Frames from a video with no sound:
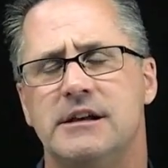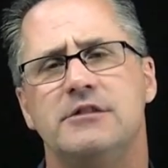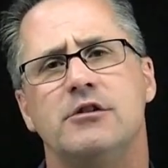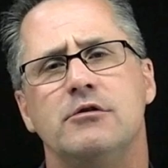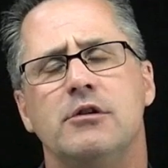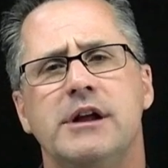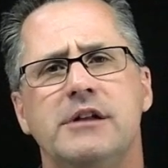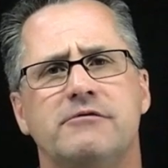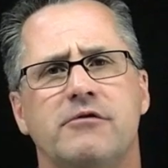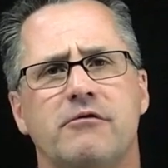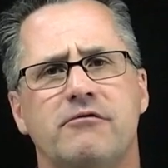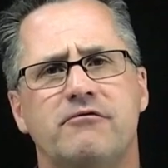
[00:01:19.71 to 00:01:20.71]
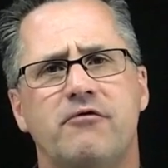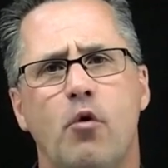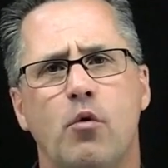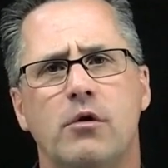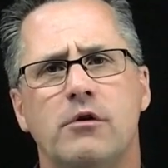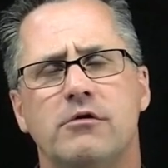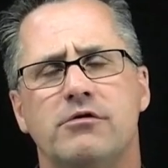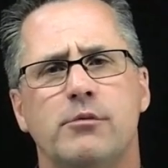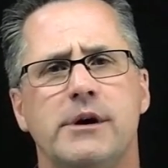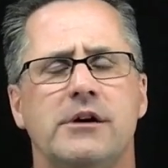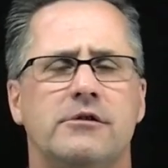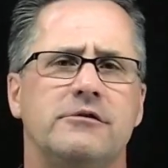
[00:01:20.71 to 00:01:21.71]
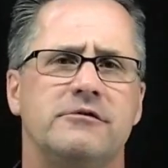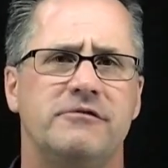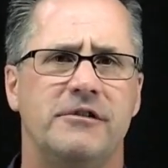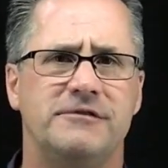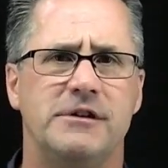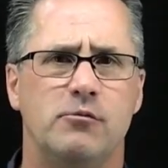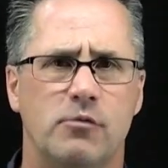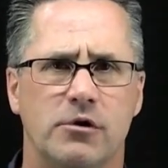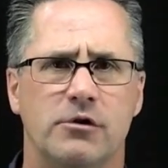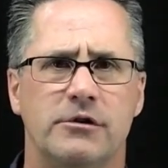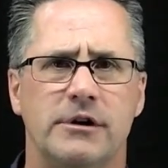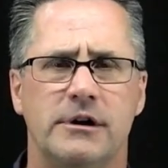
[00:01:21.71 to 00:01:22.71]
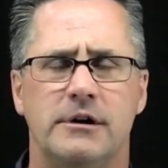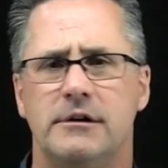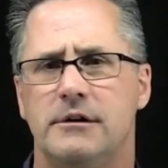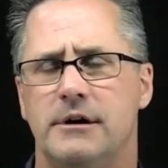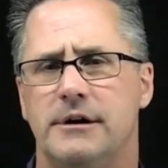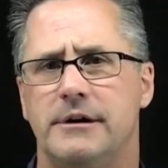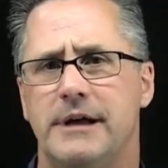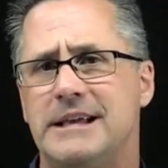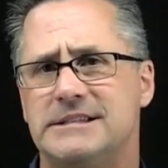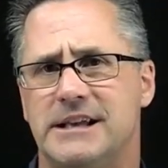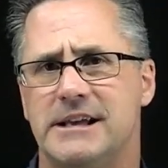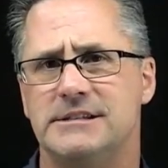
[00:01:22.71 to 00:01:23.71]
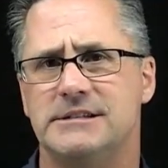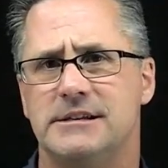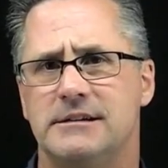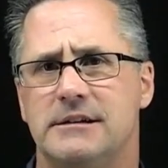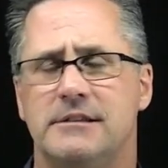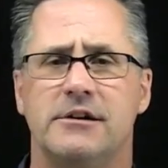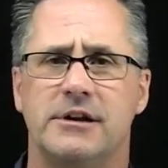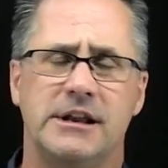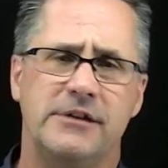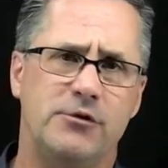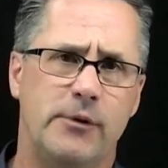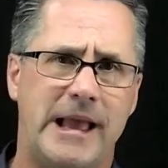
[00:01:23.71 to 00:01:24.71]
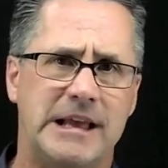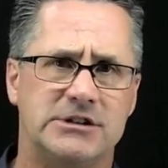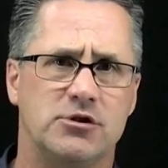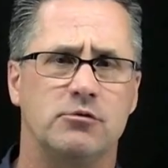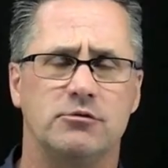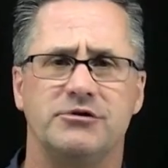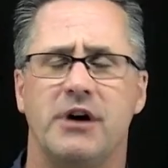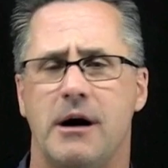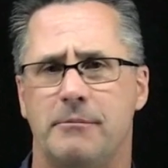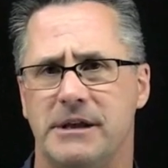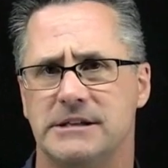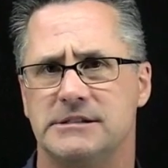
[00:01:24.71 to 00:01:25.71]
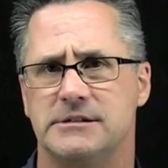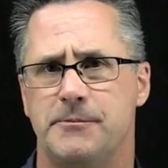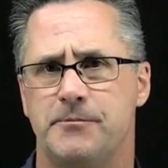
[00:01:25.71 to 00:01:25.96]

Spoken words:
they're looking for 4 350-word essays, and they're going to give you 8 total topics.